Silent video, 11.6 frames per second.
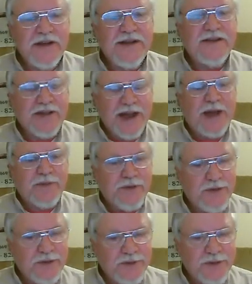is
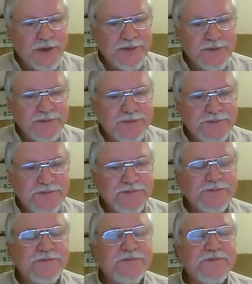absolutely real,
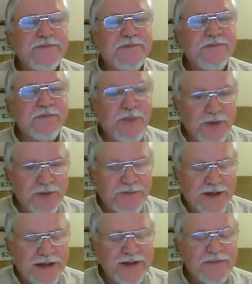bona
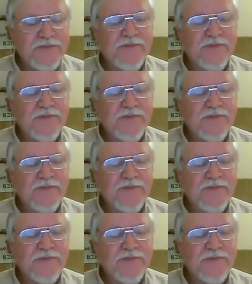fide.